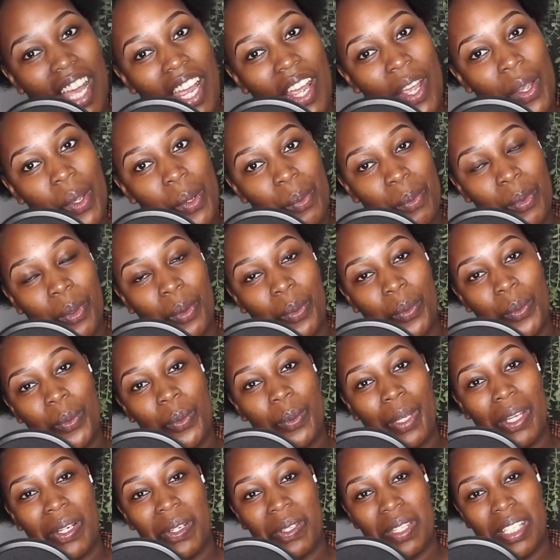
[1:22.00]
I hope you're all
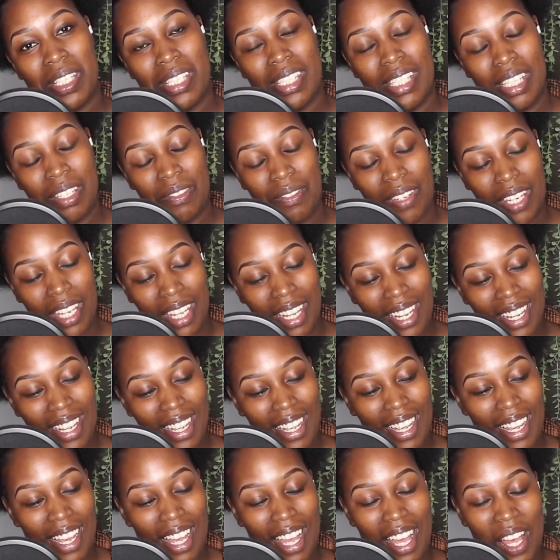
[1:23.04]
well this evening,
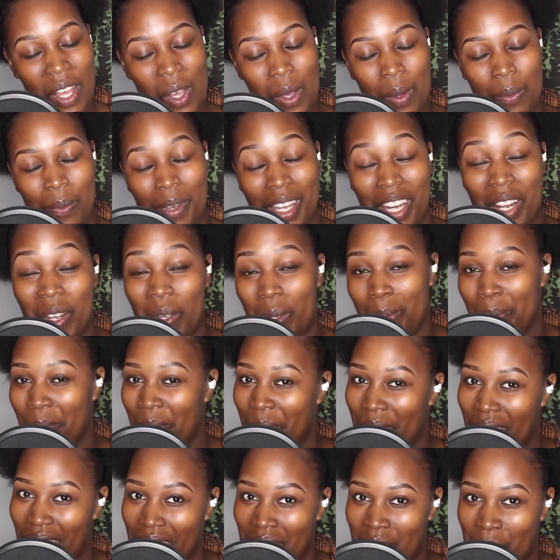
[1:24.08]
and I hope
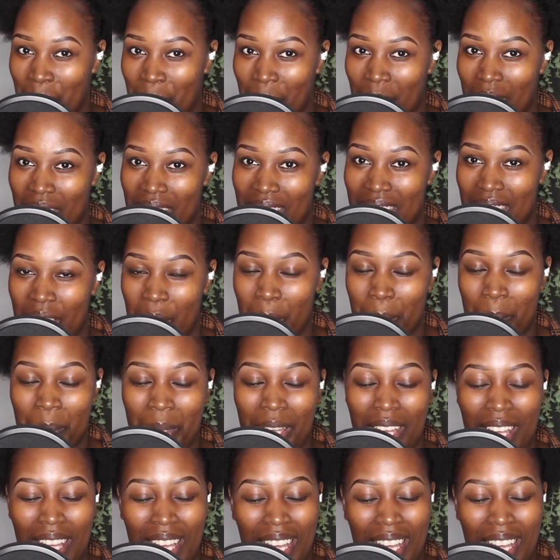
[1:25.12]
you're ready to worship.